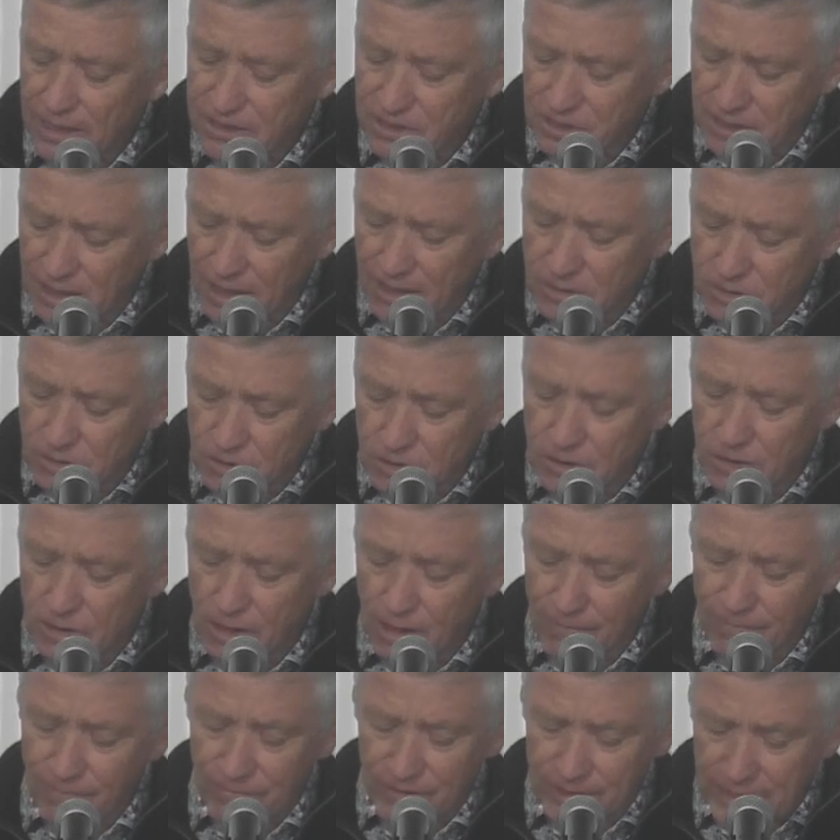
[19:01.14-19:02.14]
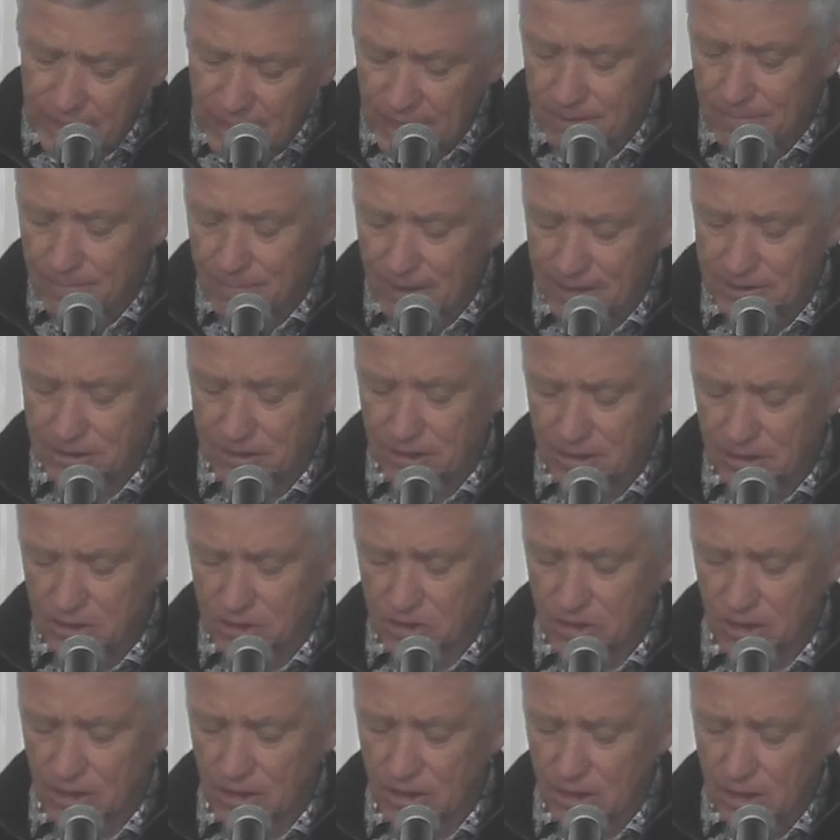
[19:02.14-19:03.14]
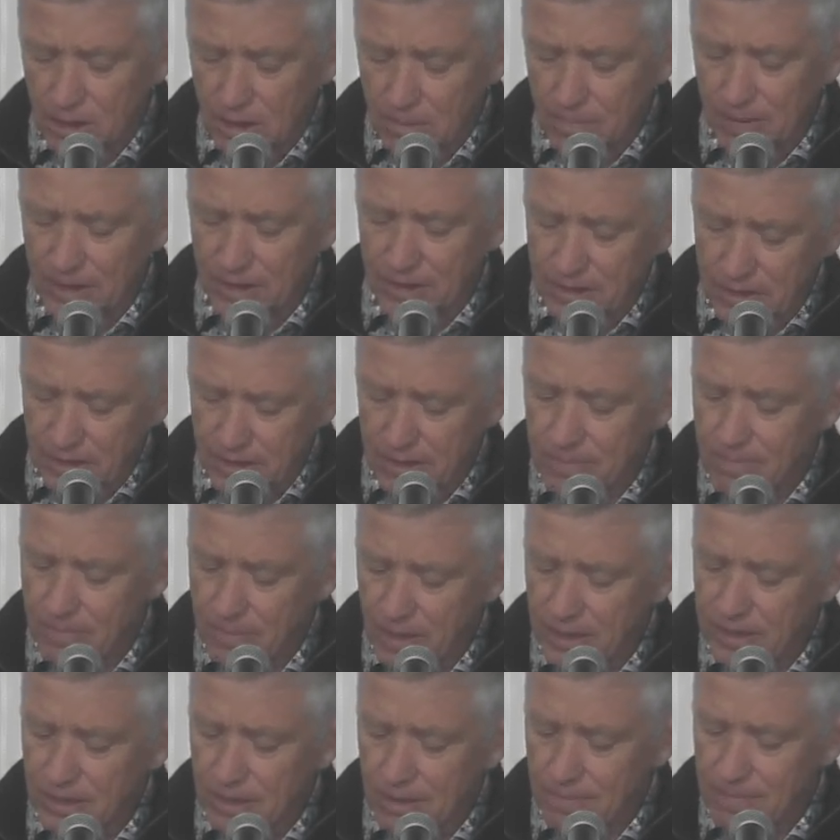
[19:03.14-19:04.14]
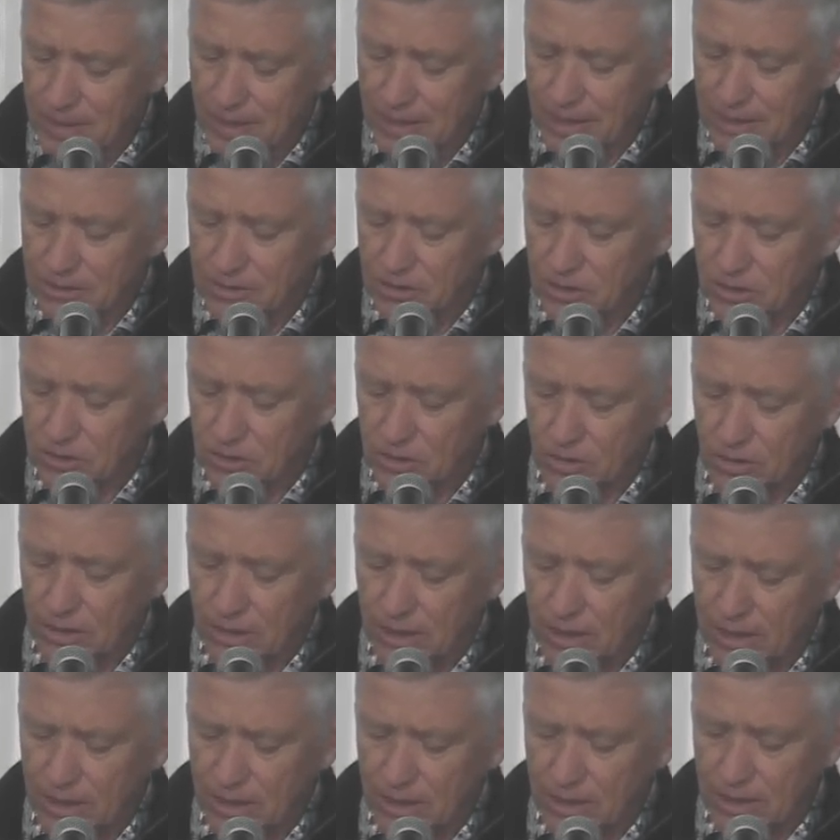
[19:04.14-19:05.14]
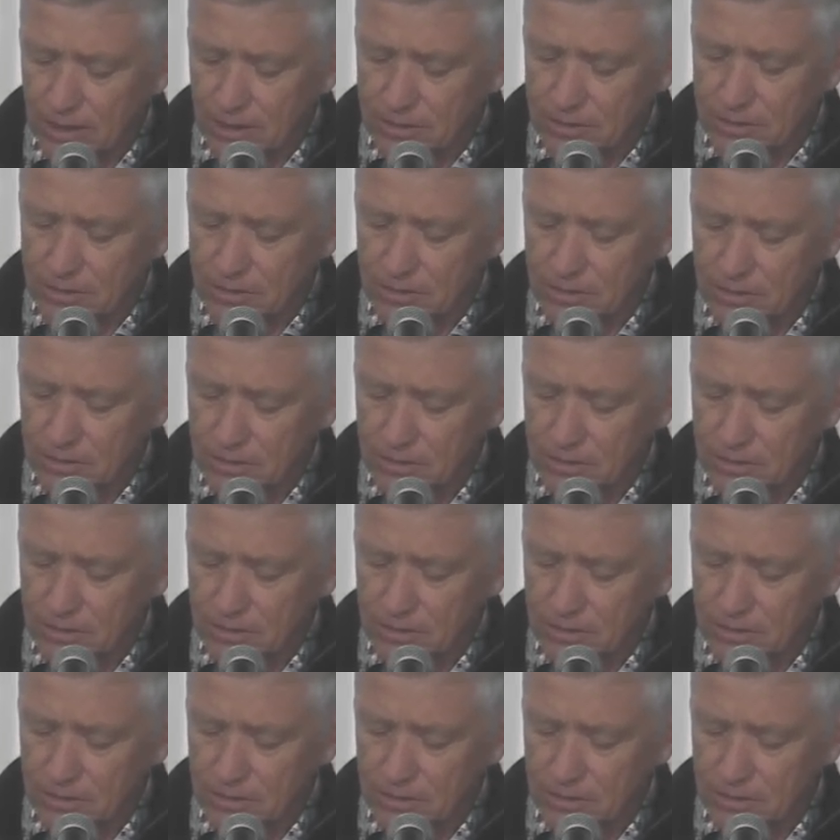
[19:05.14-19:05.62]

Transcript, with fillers: son, do not forget my teaching, but keep my commands in your heart.